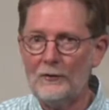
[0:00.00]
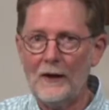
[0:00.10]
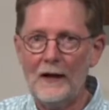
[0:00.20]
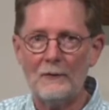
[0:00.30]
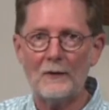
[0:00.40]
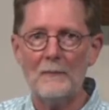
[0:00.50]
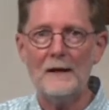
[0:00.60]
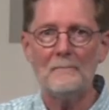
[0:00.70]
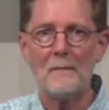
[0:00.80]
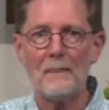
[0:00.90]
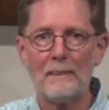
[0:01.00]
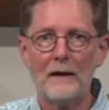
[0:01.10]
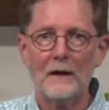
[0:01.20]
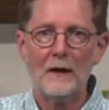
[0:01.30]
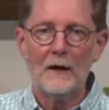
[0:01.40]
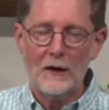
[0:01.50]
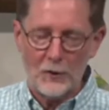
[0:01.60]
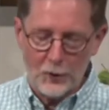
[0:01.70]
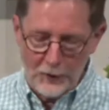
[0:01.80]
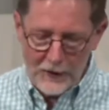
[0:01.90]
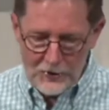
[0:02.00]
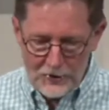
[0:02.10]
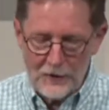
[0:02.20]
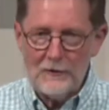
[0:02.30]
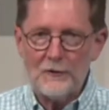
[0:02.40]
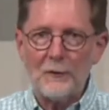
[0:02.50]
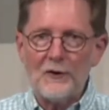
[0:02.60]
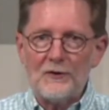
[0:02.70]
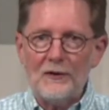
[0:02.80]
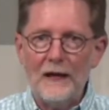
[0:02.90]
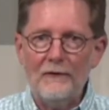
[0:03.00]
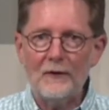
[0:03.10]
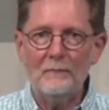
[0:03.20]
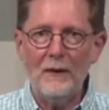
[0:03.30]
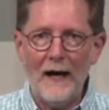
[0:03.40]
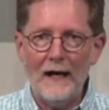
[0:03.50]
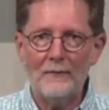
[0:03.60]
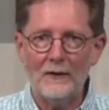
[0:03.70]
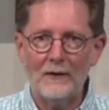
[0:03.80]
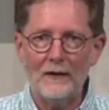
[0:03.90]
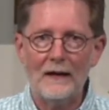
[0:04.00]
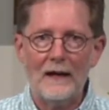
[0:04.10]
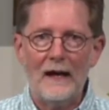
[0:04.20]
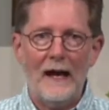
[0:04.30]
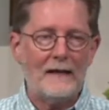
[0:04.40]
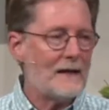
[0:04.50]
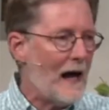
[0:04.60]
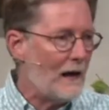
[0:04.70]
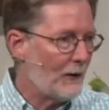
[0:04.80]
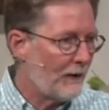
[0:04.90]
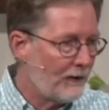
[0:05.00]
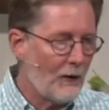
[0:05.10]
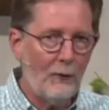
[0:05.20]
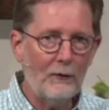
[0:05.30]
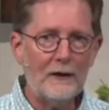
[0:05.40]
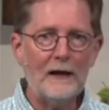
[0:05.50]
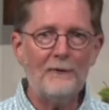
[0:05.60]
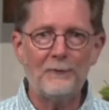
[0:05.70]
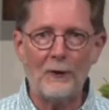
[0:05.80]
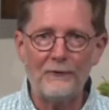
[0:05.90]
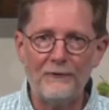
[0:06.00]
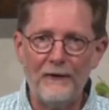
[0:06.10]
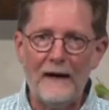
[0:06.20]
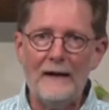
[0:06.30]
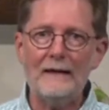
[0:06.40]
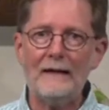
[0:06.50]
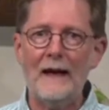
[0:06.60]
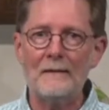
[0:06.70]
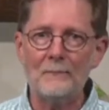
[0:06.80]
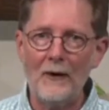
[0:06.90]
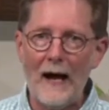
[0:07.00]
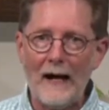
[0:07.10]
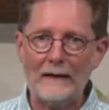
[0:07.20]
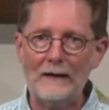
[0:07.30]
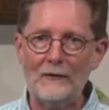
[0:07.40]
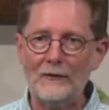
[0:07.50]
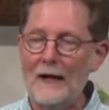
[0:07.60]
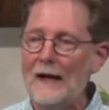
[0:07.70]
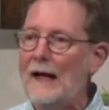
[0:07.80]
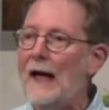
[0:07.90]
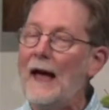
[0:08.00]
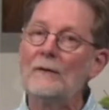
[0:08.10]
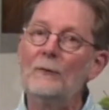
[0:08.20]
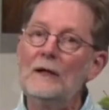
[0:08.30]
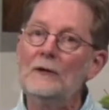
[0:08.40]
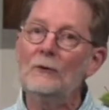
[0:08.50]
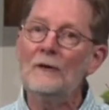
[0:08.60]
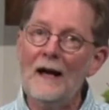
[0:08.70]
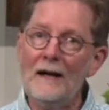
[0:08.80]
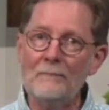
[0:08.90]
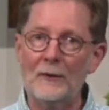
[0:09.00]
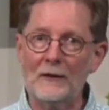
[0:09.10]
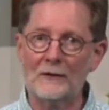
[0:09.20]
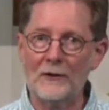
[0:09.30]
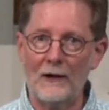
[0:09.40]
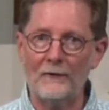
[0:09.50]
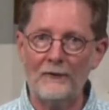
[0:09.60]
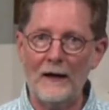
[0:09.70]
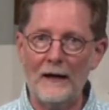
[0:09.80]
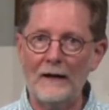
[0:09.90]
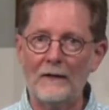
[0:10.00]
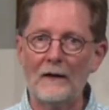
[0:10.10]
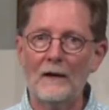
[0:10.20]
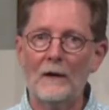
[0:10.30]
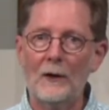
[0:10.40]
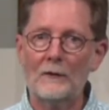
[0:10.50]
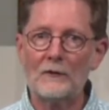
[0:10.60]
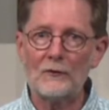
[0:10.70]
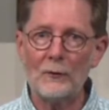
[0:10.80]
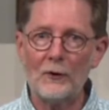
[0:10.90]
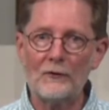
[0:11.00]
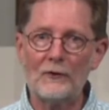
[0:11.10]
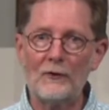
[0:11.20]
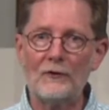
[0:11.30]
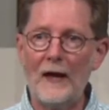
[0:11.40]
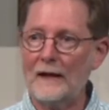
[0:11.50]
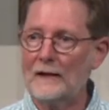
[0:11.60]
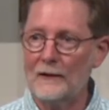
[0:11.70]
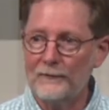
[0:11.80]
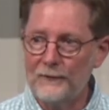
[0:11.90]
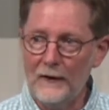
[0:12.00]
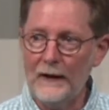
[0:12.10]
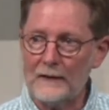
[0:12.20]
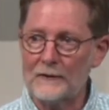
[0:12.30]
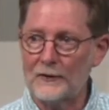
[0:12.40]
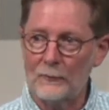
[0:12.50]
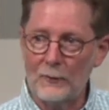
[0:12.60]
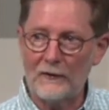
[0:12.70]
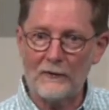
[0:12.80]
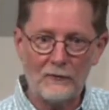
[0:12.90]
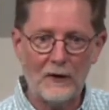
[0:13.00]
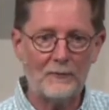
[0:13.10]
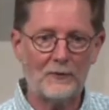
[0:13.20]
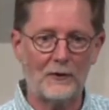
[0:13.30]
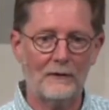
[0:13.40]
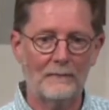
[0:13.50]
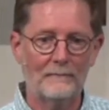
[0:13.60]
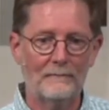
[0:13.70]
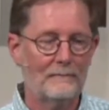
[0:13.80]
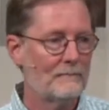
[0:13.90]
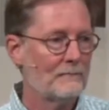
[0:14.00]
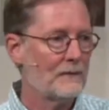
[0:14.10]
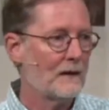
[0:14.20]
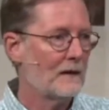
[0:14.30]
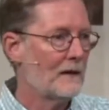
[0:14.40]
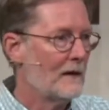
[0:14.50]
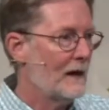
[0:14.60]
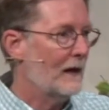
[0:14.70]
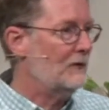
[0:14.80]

it with me? Christians receive the Bible as our authority for faith and practice, and we do not build our faith on sources that conflict with Scripture. And so